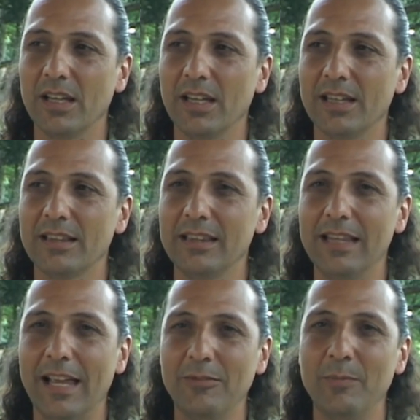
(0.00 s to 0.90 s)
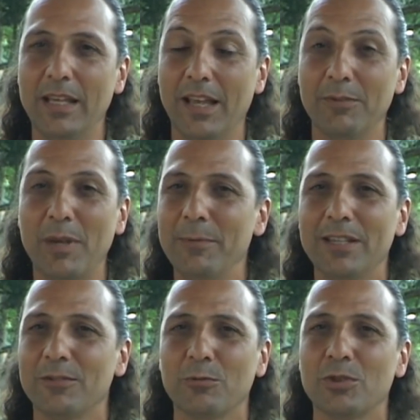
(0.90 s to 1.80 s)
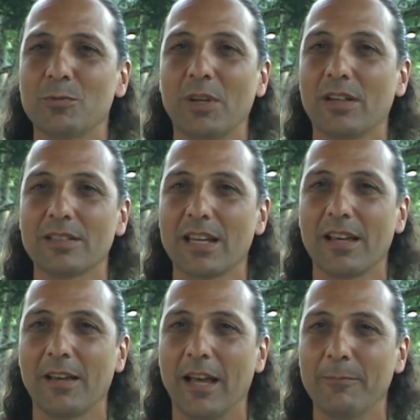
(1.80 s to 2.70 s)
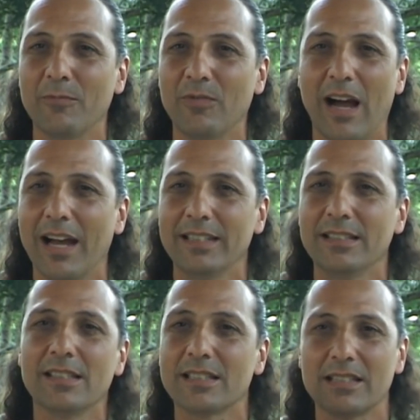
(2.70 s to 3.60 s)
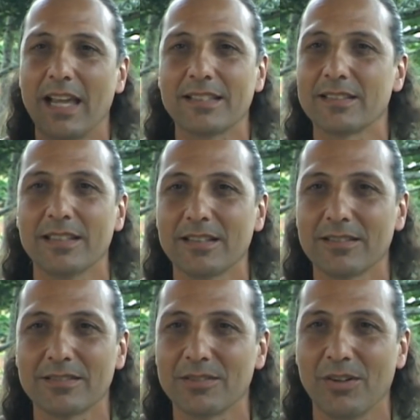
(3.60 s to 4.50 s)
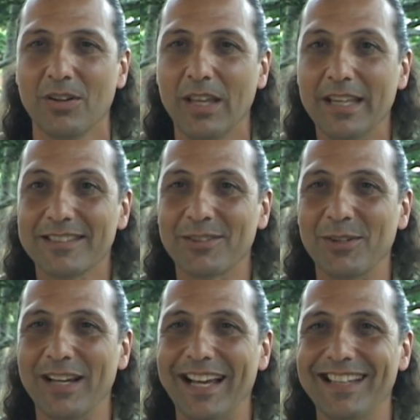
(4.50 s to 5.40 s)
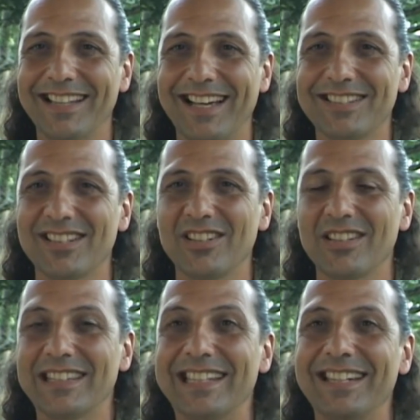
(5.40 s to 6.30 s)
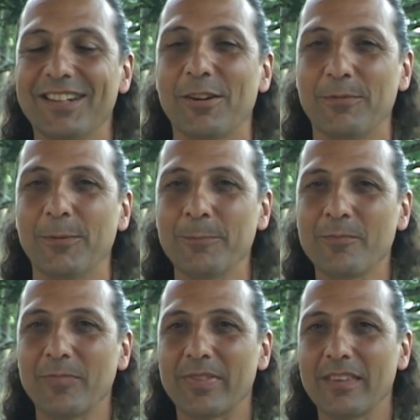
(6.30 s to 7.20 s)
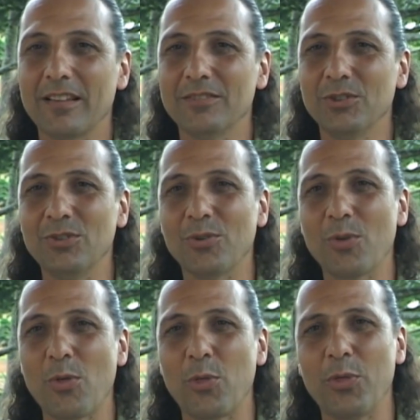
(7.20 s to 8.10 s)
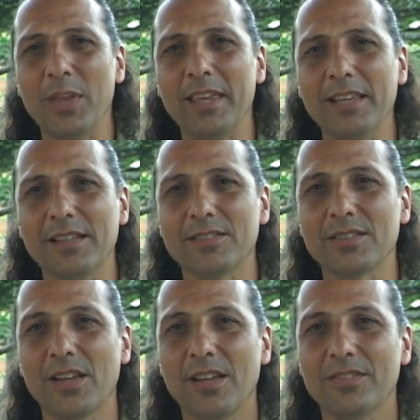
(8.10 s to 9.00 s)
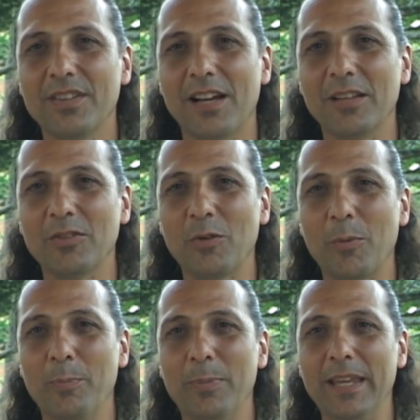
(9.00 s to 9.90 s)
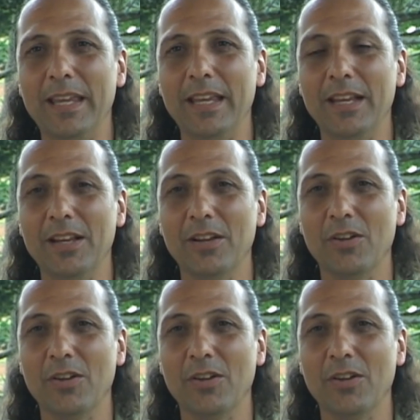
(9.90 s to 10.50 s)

it led me, and maybe it was because I'm highly dyslexic. So I started to think of, things not being